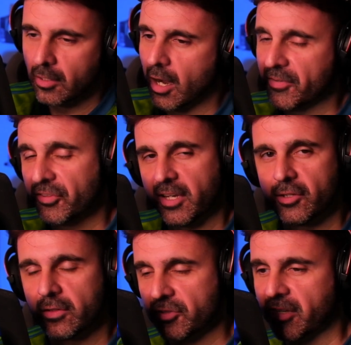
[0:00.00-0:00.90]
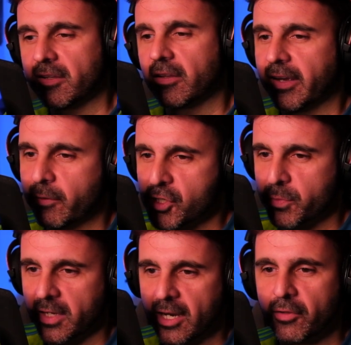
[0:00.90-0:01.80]
Obviously, I don't understand the language,
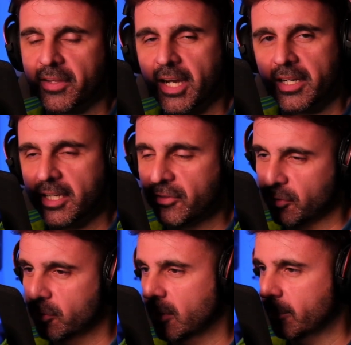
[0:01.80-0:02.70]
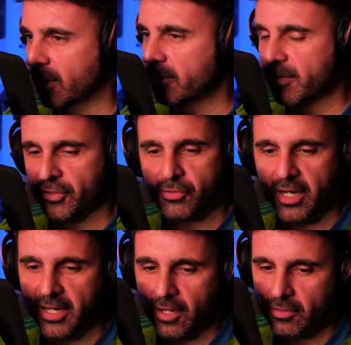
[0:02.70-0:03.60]
but I don't think I need to. I'm loving this
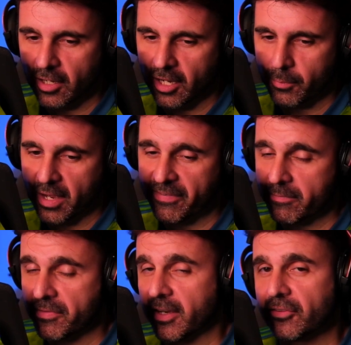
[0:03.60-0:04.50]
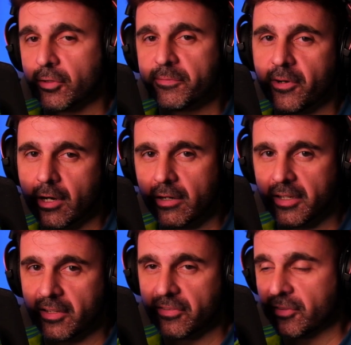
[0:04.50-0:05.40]
right now. Uh, my favorite thing so far
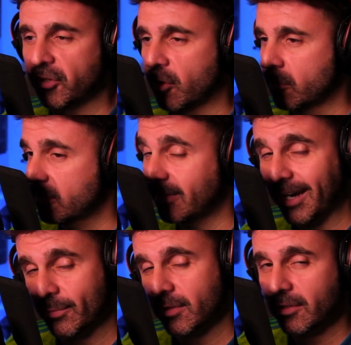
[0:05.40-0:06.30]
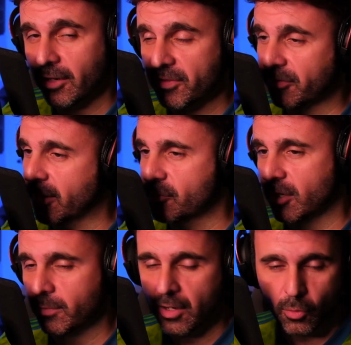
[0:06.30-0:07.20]
is the tone, timbre of the snare
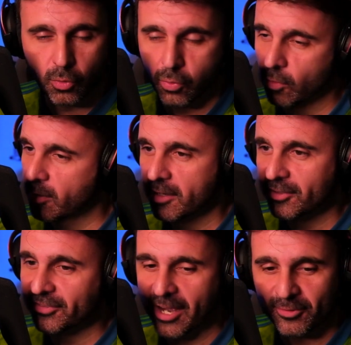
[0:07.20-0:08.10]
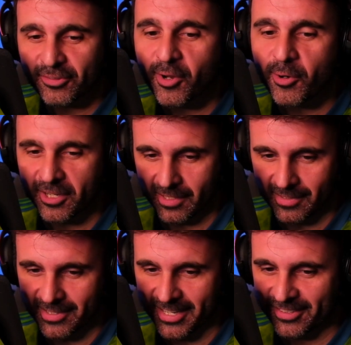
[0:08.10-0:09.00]
drum. Sounds so
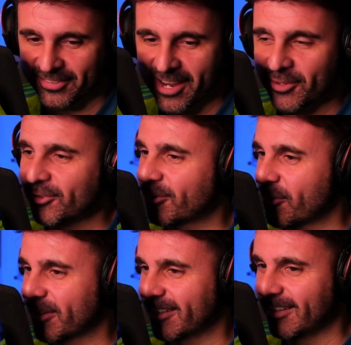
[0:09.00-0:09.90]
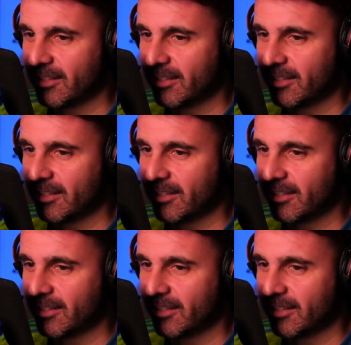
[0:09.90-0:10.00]
good. It sounds so good.